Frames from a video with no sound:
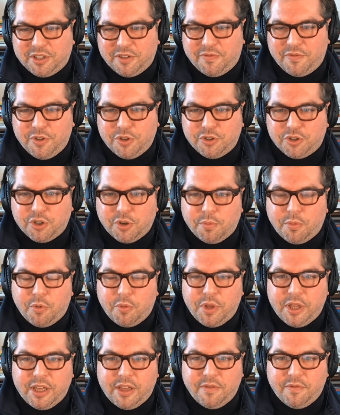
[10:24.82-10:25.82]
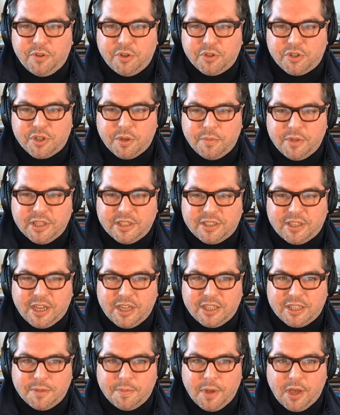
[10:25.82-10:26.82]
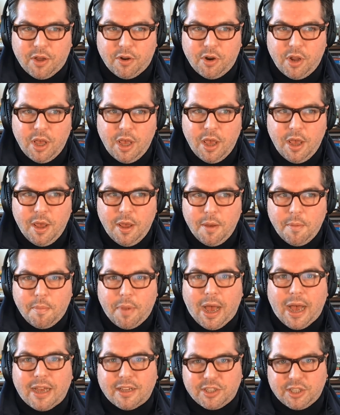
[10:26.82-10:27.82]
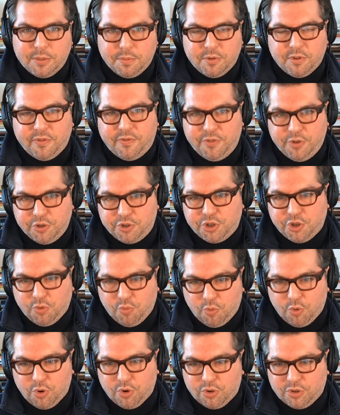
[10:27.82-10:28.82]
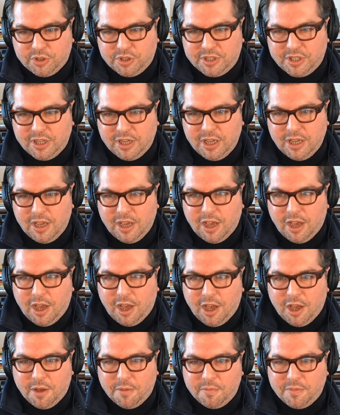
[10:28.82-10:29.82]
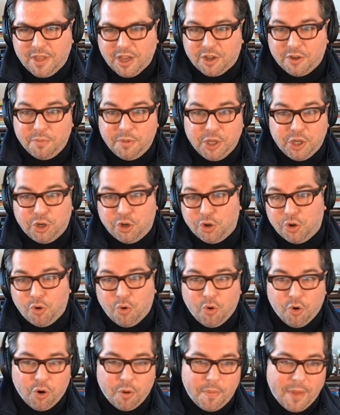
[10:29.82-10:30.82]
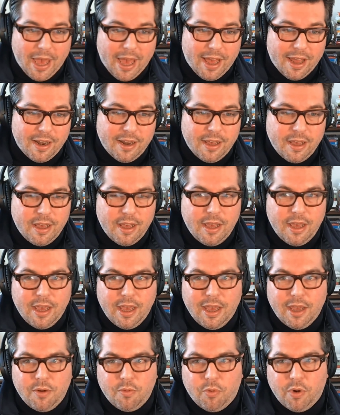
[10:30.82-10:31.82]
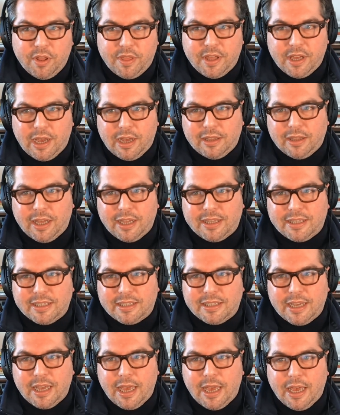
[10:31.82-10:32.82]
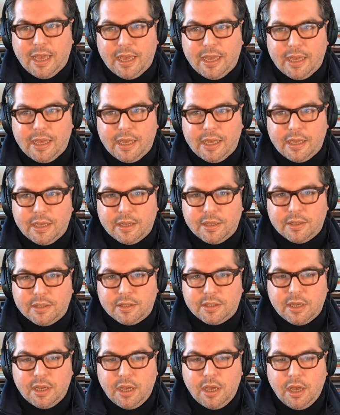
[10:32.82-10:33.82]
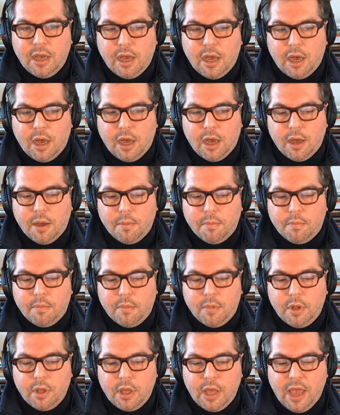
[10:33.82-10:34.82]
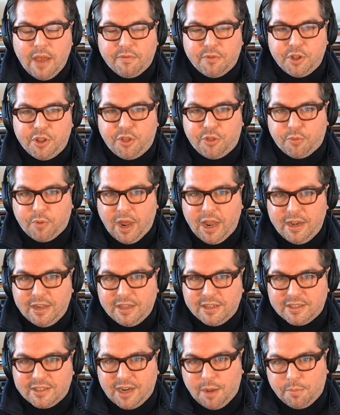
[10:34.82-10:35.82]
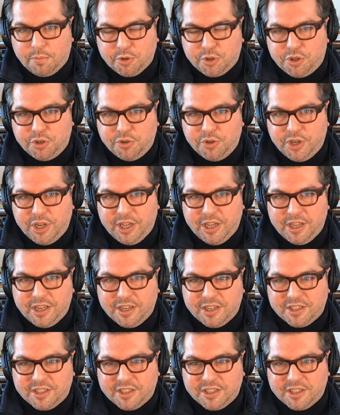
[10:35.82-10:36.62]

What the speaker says: the future, but we give you some insights about possible future worlds that could be good or bad. And one thing I like to say is every threat is an opportunity in